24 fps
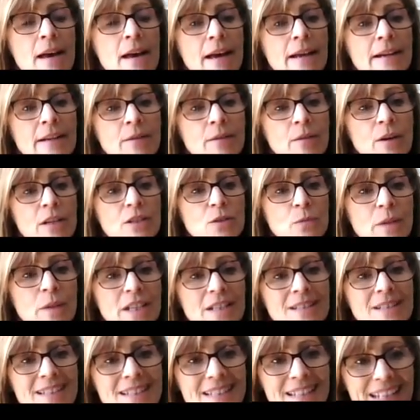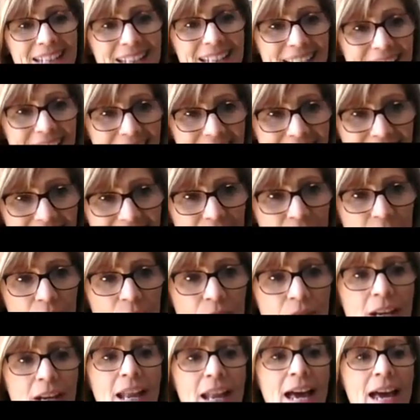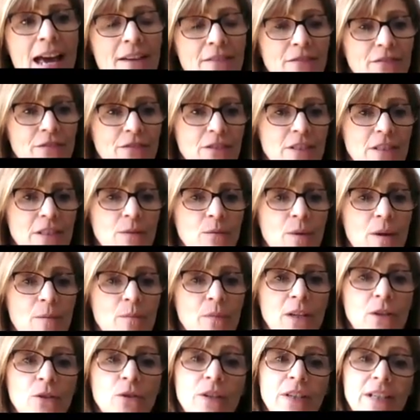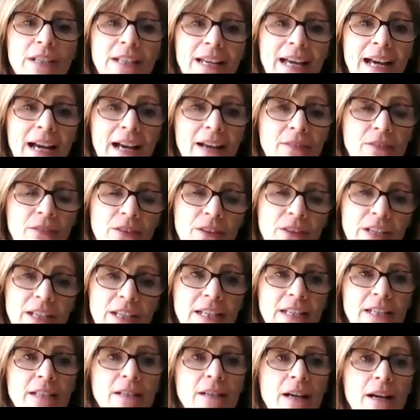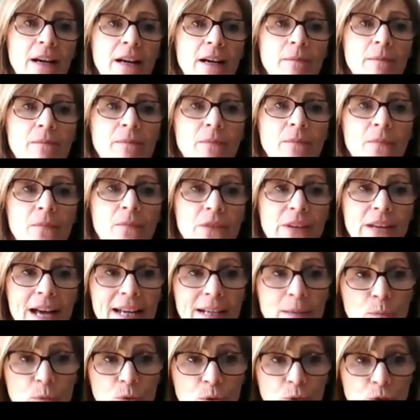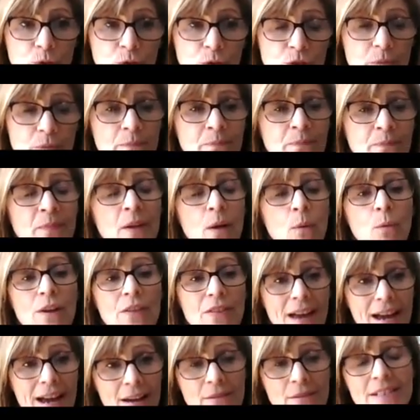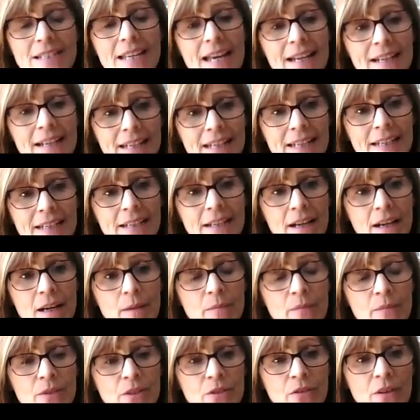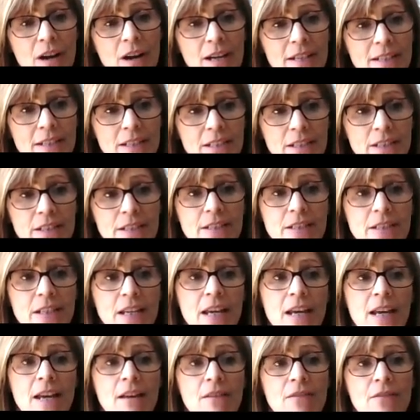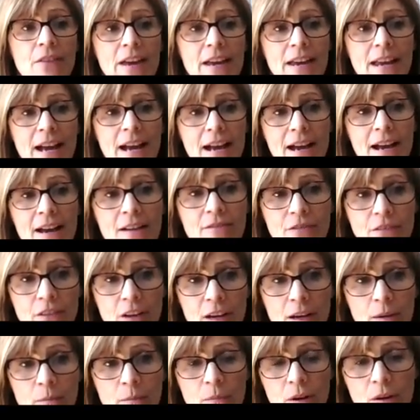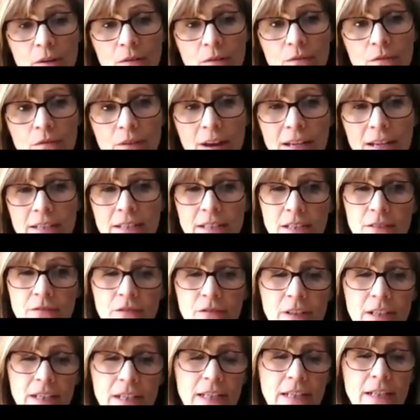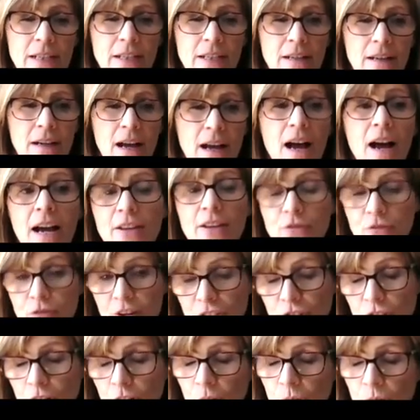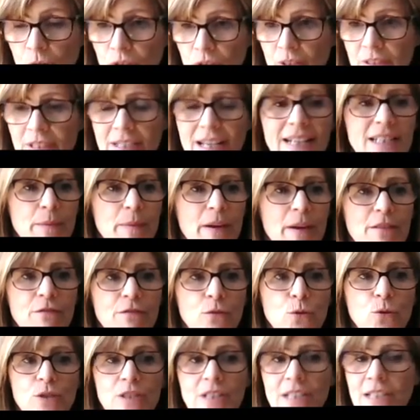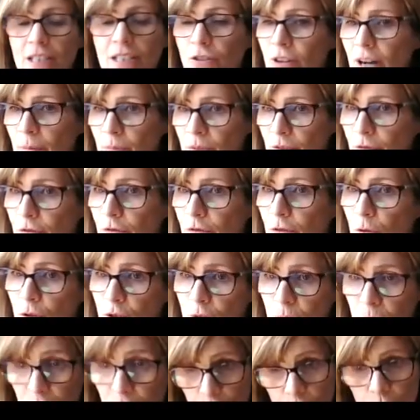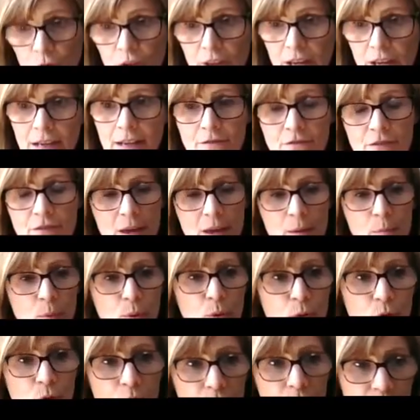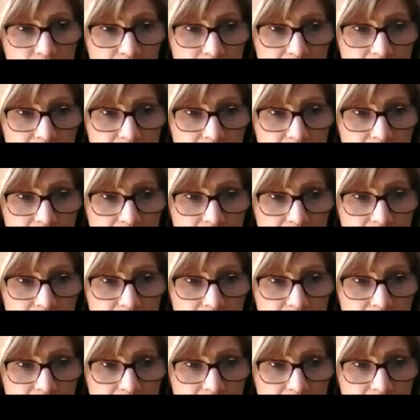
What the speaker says: And as we can see here on the left, when we're looking at the animals without any neuritis, they have relatively high thresholds. So it takes about 14 grams of force before they lift their paw off